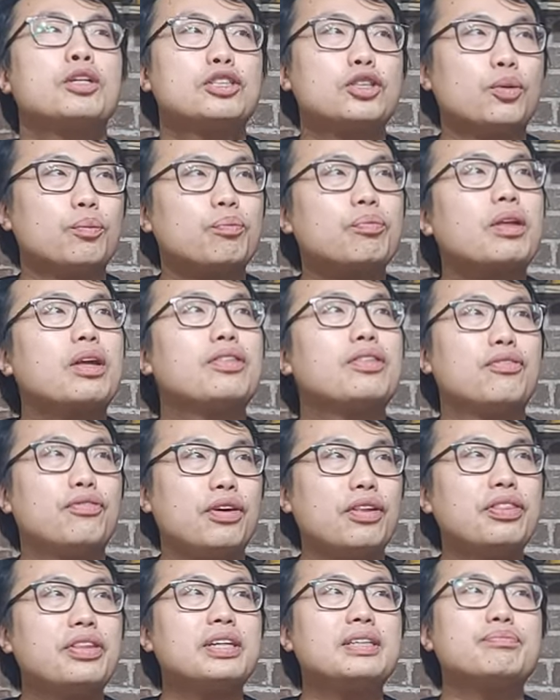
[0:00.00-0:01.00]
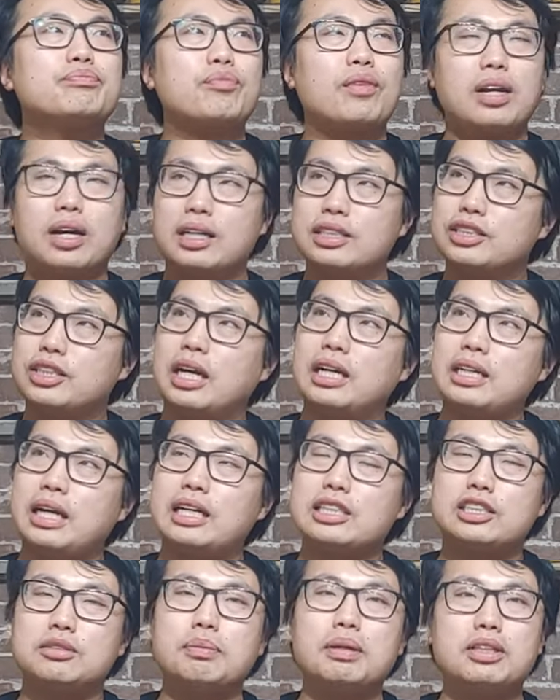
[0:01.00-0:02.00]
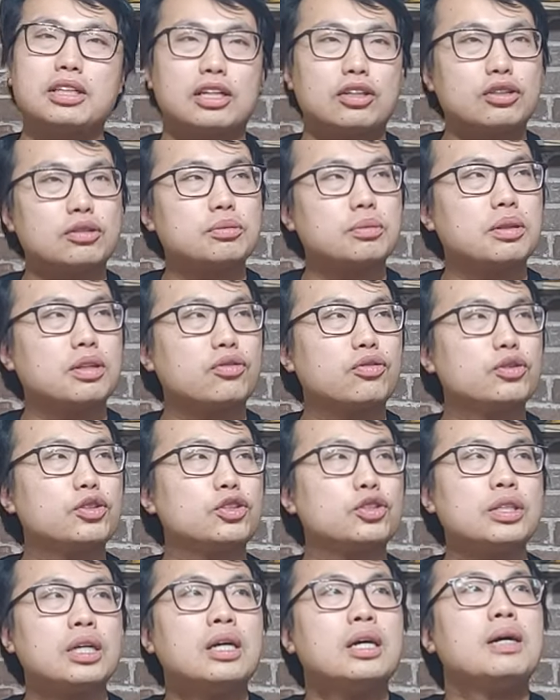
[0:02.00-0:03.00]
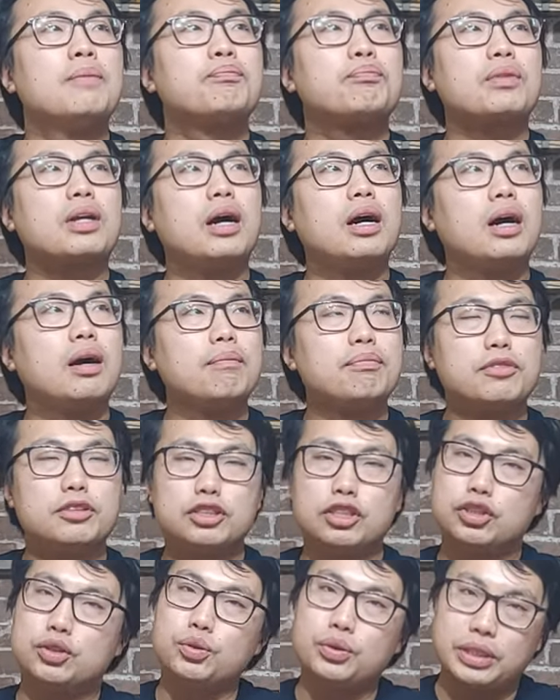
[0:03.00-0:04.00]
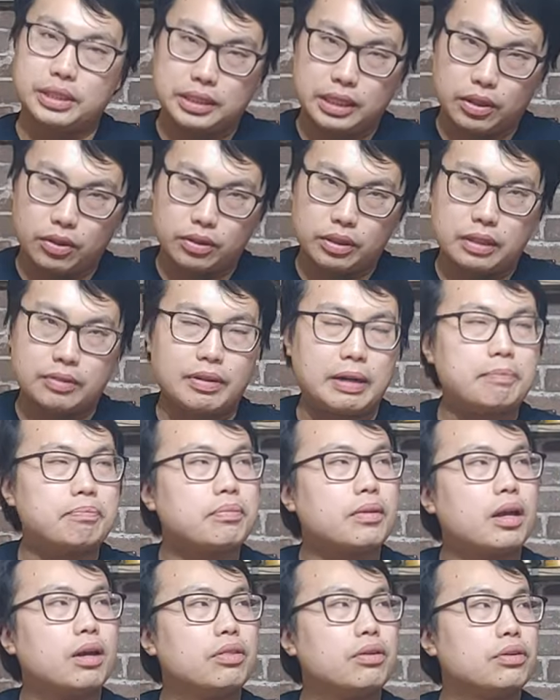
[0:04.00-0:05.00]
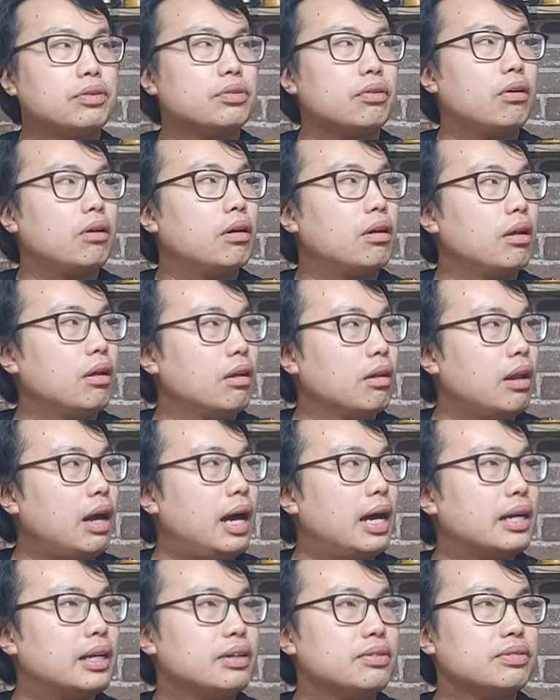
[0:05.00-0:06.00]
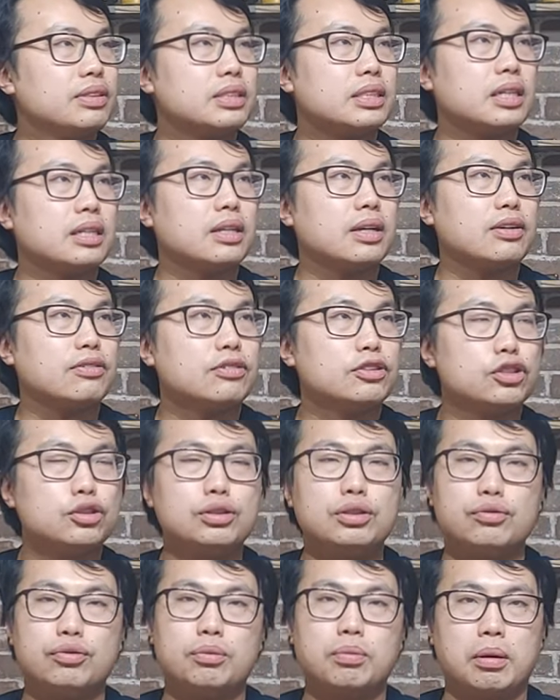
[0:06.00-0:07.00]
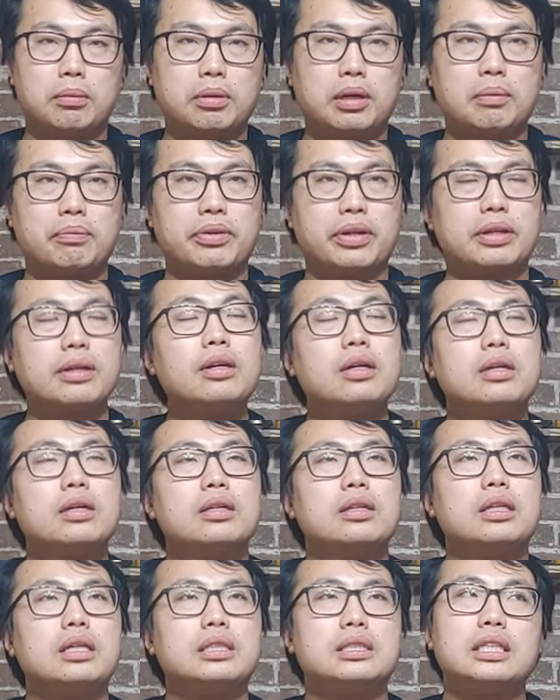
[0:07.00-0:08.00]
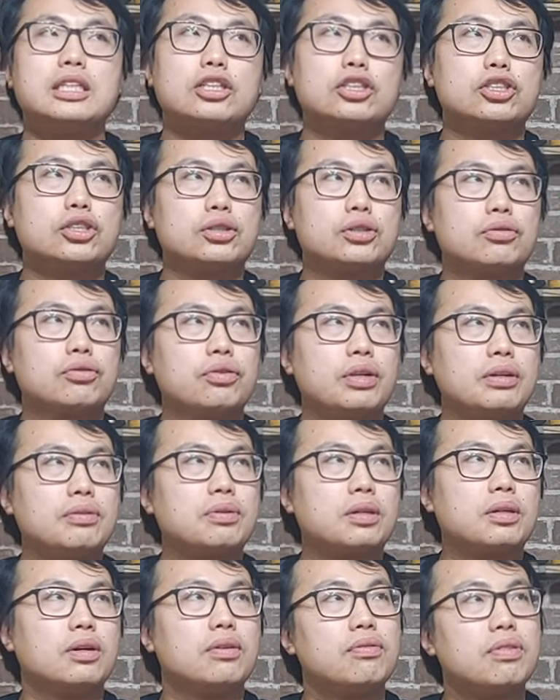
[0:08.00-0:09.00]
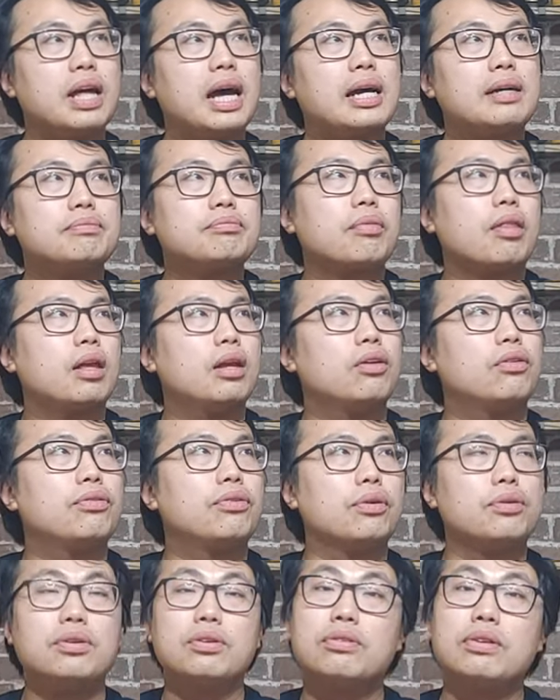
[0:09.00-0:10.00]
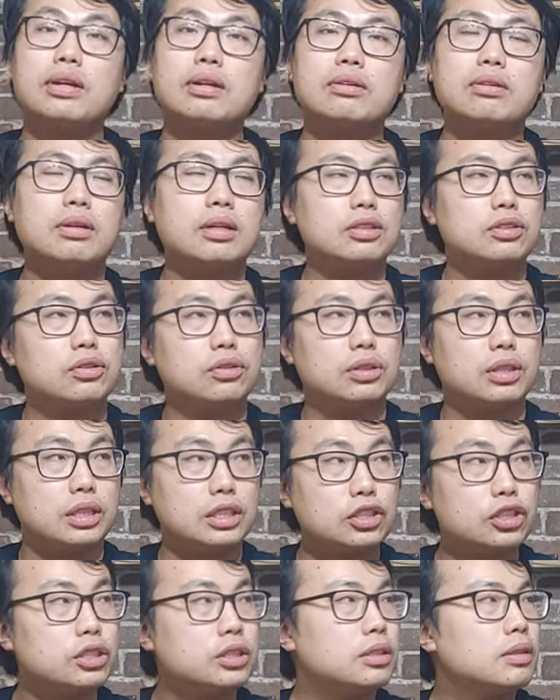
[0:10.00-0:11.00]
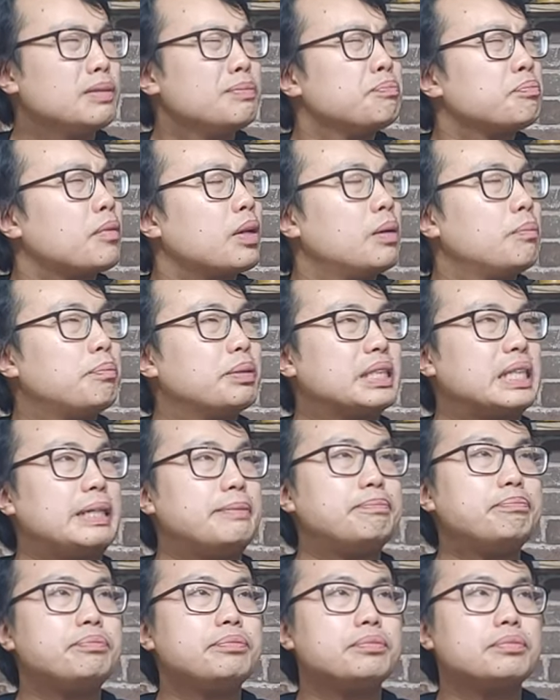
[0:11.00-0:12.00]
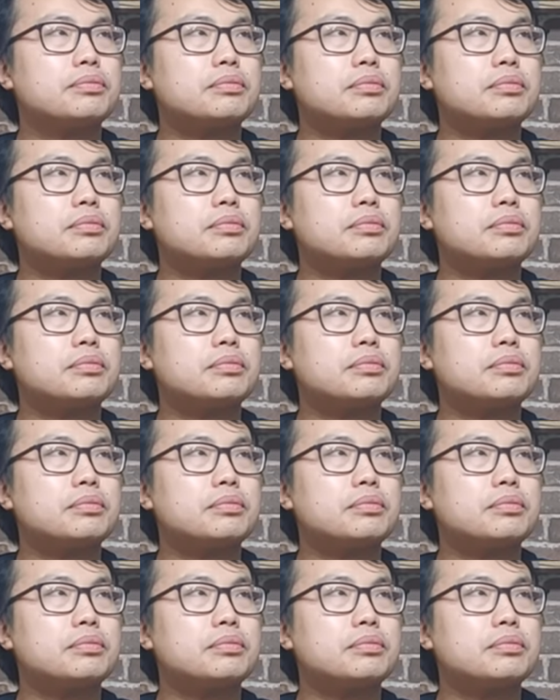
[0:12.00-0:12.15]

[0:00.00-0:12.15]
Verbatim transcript: So the fun thing, uh, I, I smelled it. I smell like fruit juice. Um, there's a Julius thing going on, right? There's a lot of this kind of like juicy fruit bubblegum thing. The signature flavor of that is so distinct and so delicious. But then